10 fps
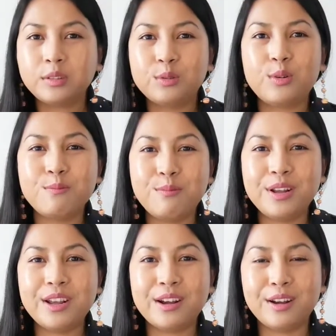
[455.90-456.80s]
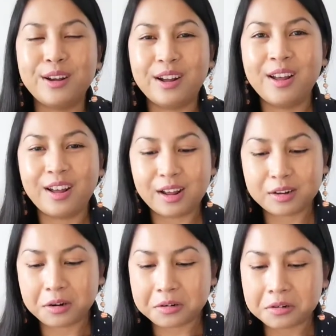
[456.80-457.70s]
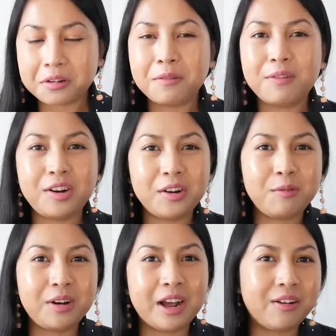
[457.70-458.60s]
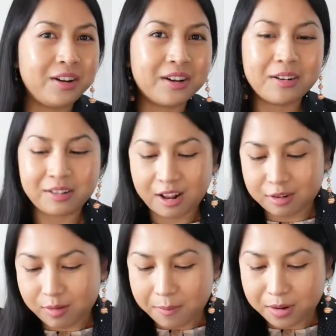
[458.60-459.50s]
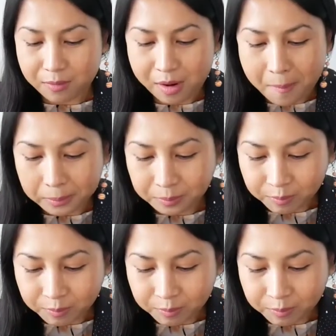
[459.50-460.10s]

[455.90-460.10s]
Wouldn't be a good cooking video without her interrupting, right?